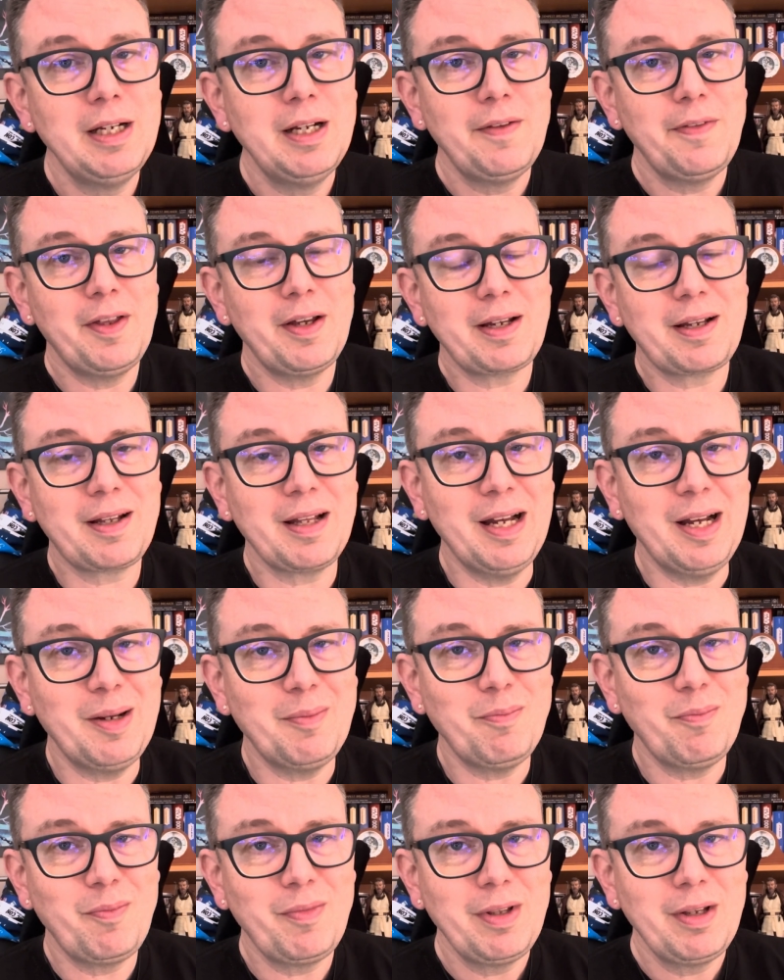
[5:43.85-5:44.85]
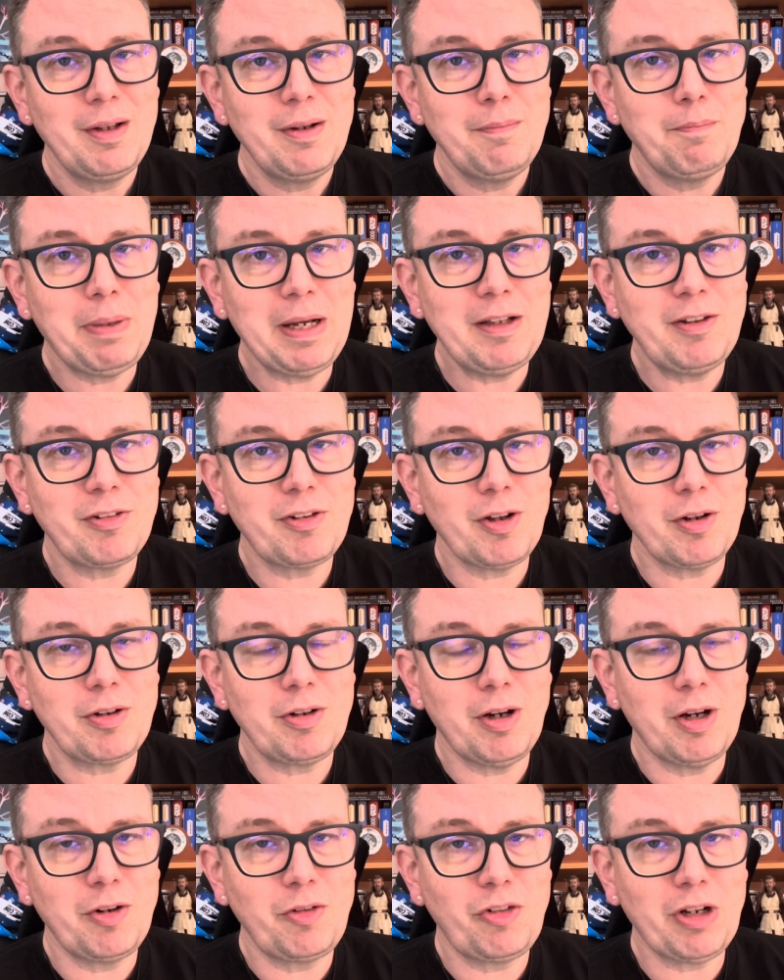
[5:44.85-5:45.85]
that based
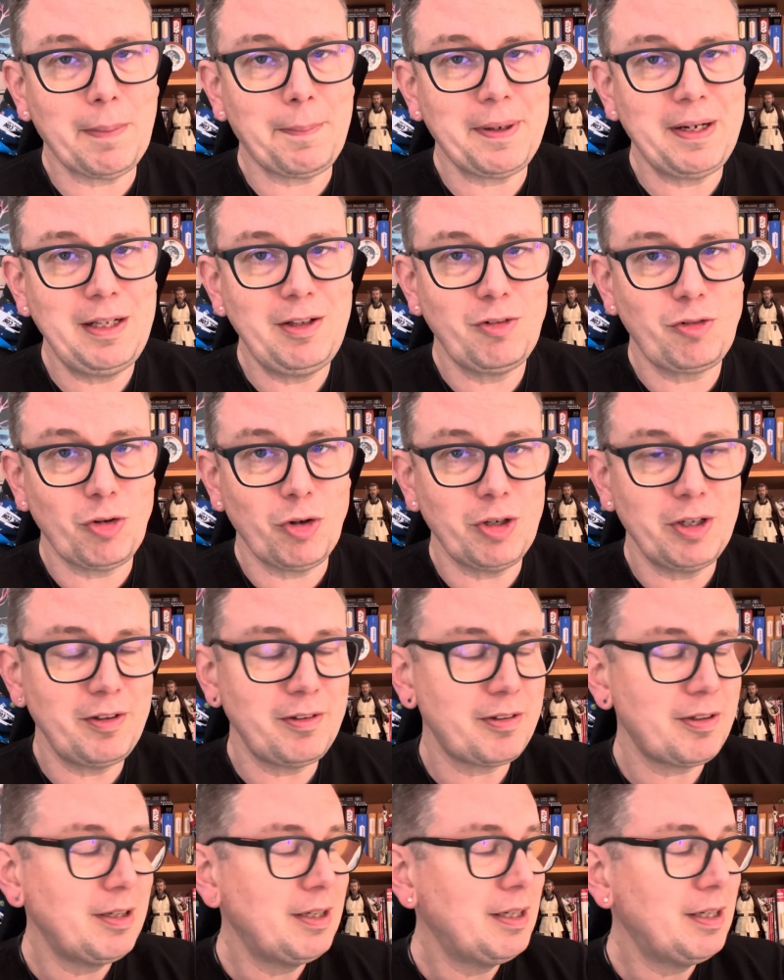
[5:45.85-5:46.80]
on Japanese toys,